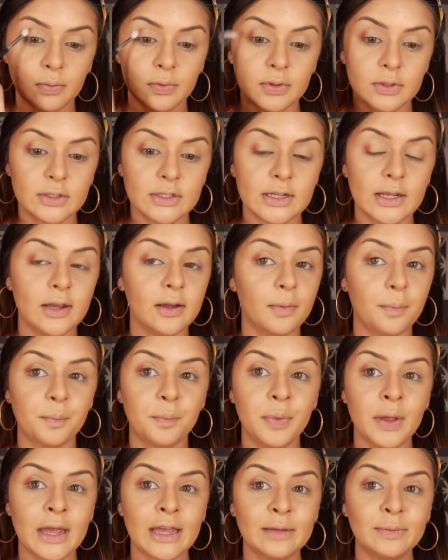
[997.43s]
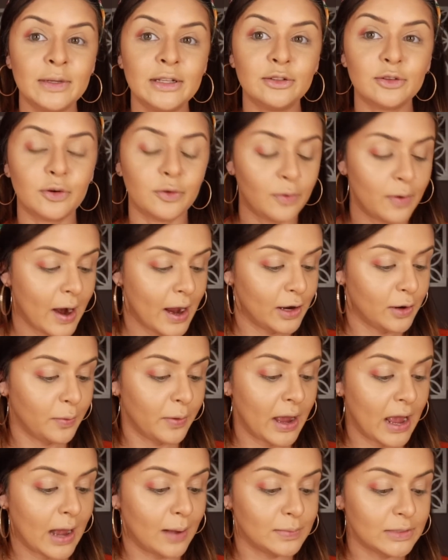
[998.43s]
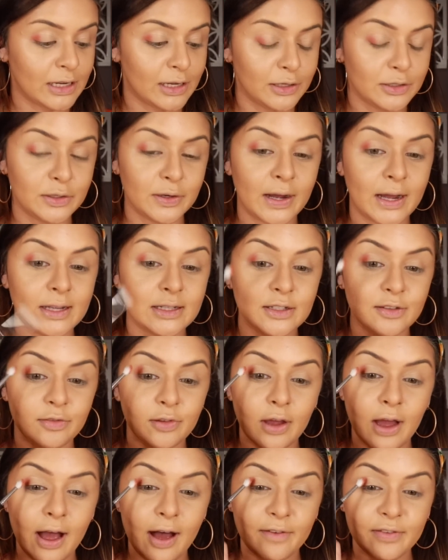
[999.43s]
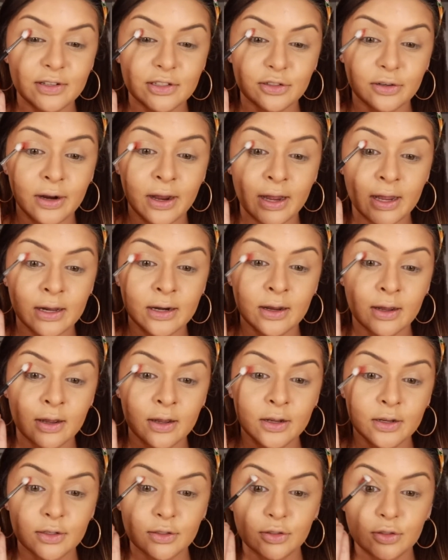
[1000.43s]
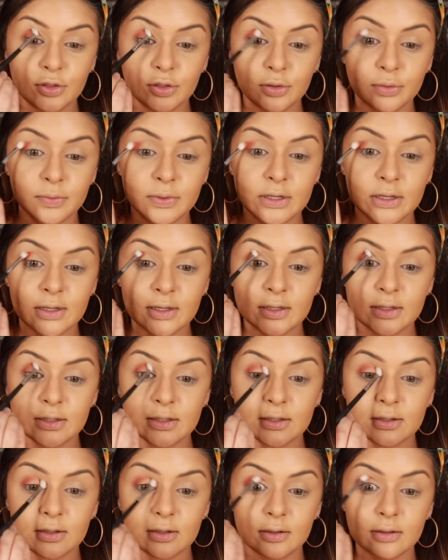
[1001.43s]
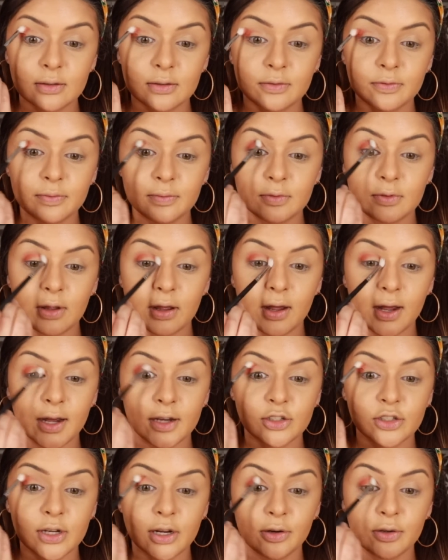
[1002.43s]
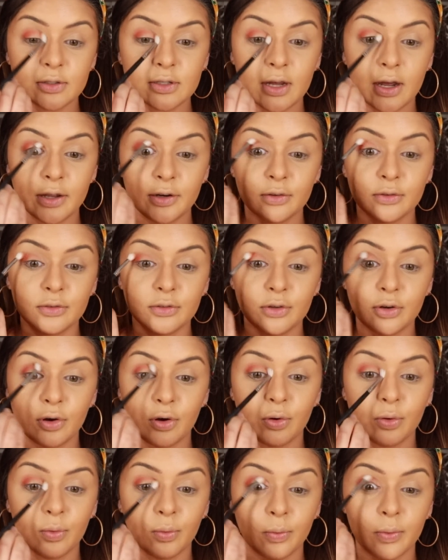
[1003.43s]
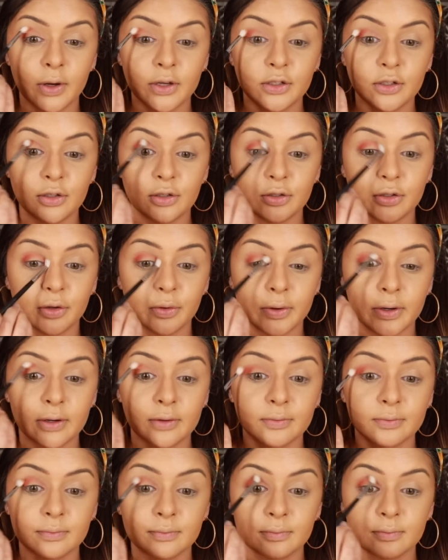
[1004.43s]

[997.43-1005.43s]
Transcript: See? Pigment right away. I'm telling you guys, if you haven't tried Juvia's eyeshadows, I don't know what you're doing